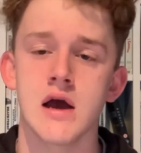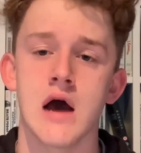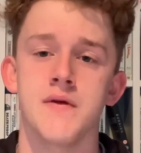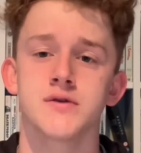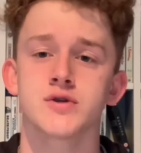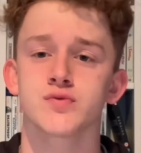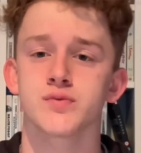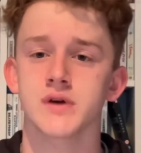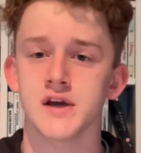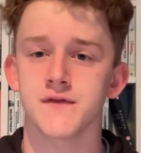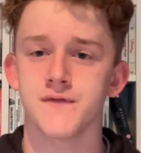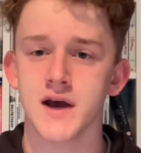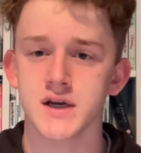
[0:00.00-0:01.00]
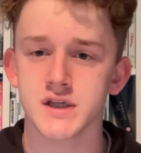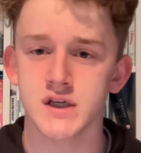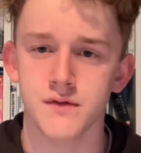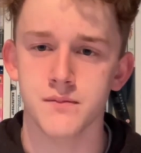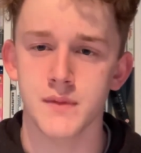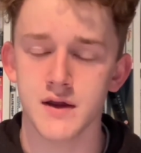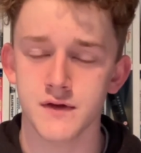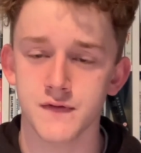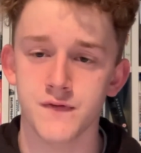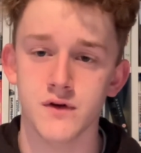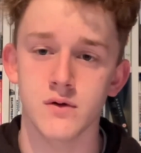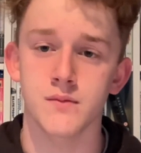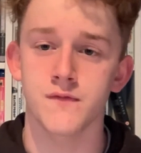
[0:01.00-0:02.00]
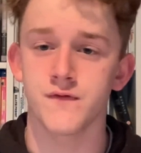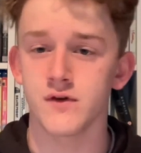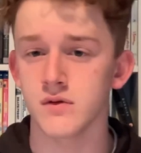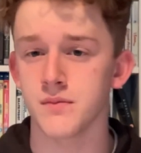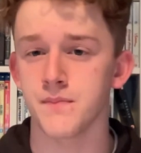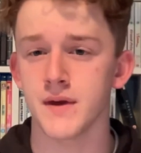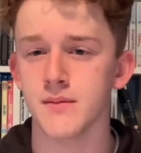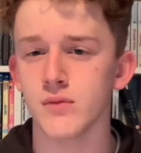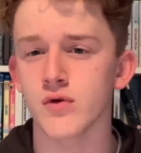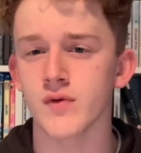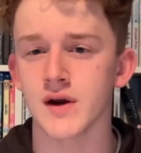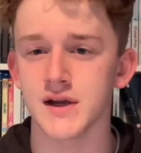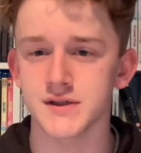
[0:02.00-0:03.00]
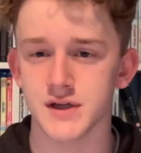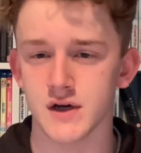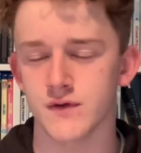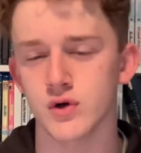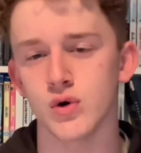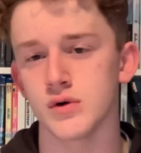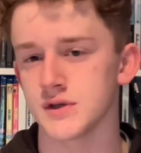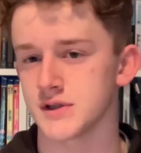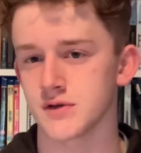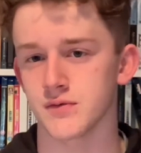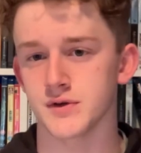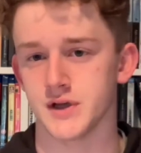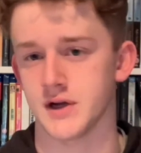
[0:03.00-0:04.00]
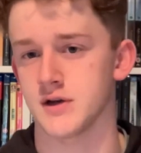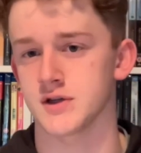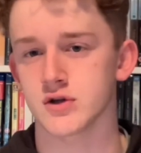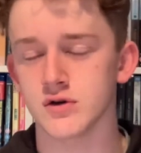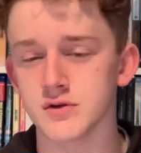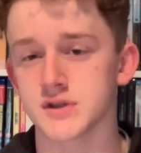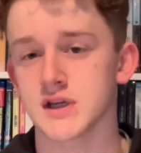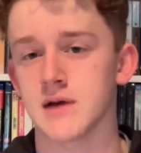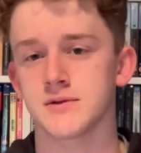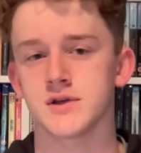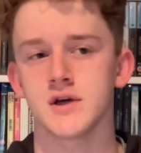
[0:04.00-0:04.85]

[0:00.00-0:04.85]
And this was really effective, made the film feel a bit more realistic. Of course, it's a ridiculous concept,